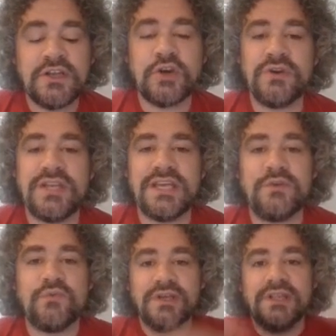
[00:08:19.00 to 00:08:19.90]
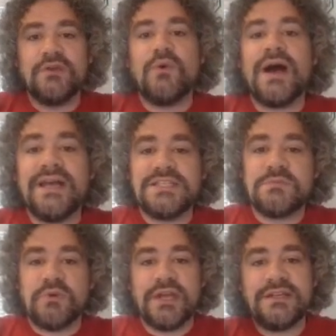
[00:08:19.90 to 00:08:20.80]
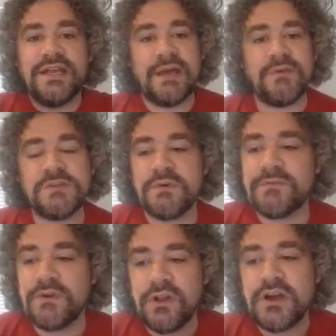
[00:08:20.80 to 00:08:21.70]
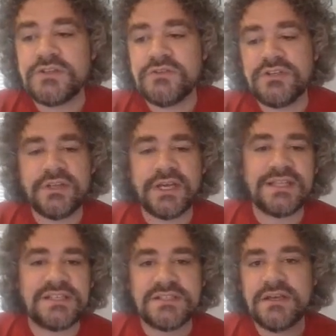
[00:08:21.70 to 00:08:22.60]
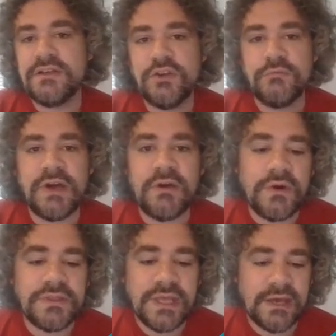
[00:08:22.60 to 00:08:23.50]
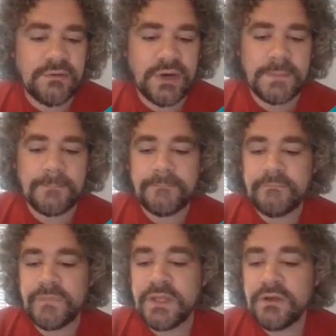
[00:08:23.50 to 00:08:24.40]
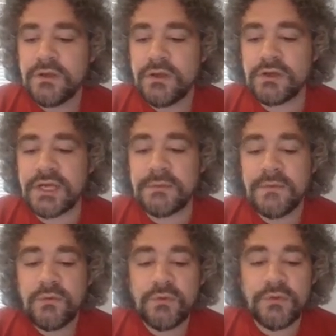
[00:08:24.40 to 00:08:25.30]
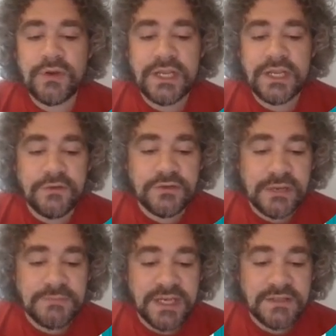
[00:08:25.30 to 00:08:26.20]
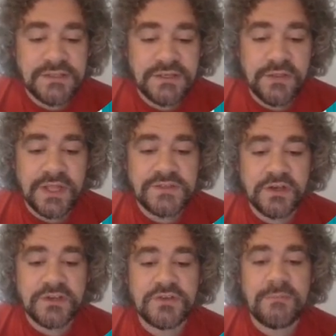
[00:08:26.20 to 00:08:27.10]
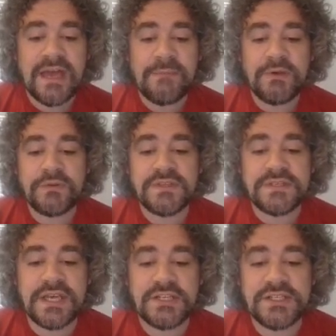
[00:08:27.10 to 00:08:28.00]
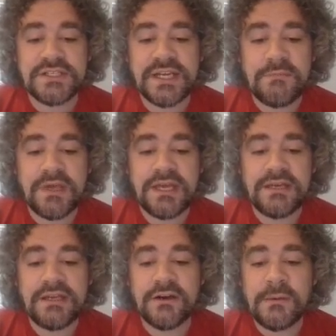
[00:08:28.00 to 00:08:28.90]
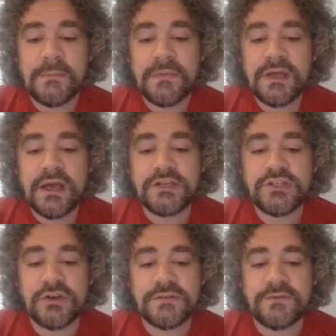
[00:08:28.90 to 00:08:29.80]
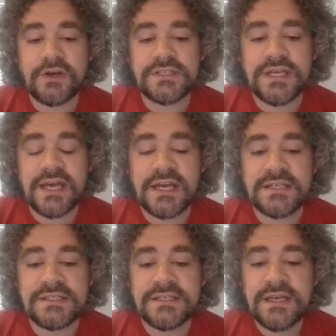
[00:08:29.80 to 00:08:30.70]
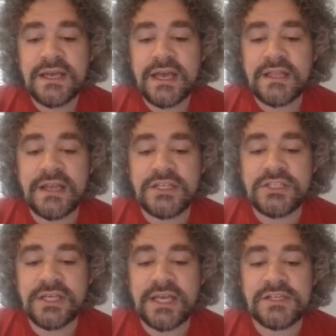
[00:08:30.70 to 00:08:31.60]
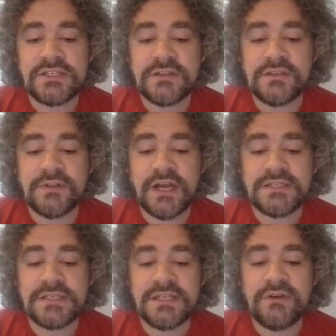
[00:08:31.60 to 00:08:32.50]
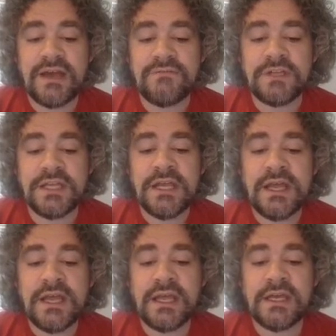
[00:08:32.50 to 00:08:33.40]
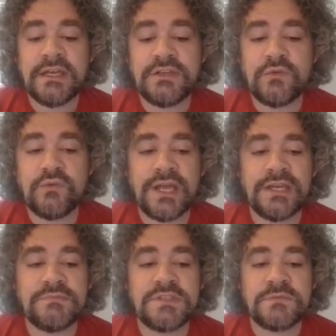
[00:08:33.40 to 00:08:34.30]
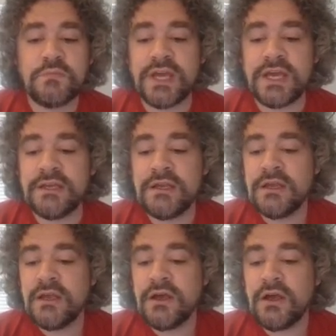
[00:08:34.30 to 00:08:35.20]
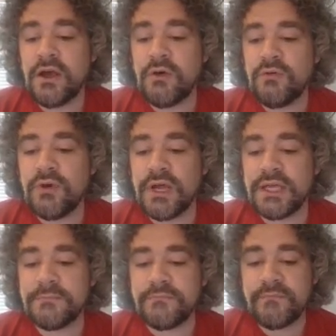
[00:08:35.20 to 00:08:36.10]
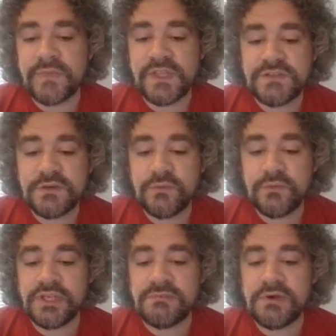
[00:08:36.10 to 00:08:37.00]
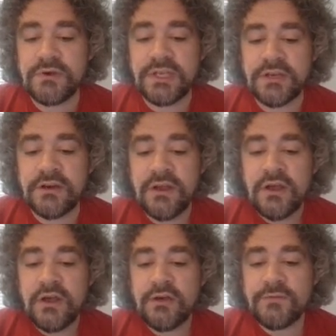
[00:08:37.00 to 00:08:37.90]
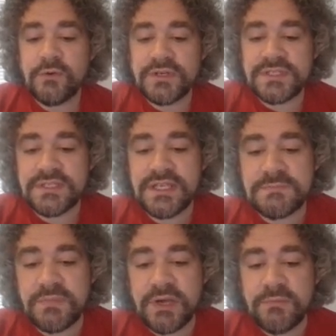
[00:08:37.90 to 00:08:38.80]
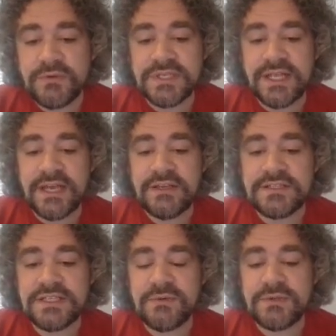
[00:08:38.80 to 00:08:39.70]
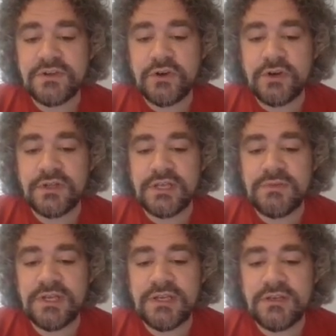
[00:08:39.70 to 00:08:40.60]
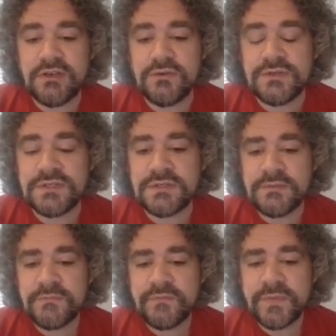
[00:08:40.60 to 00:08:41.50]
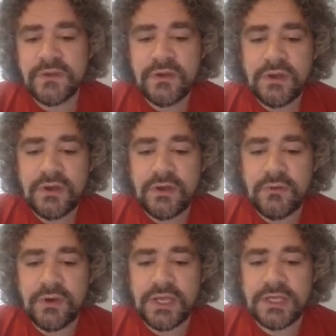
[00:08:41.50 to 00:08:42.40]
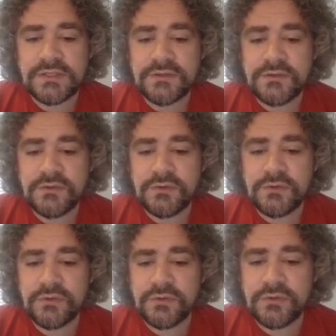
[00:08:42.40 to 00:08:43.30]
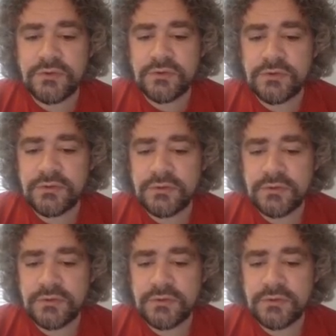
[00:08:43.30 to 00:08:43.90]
you don't need really widespread damage. But for a large creature like this, you might want that, right? Okay, were there any other drop downs? No, that's all. So I'm happy with the selections that I made here. I chose a font size, and then I changed the velocity, gravity, and random spread. All right, so we'll keep going here. Of course, these bubbles allow you to see what's currently being used. All right, cool, cool, cool.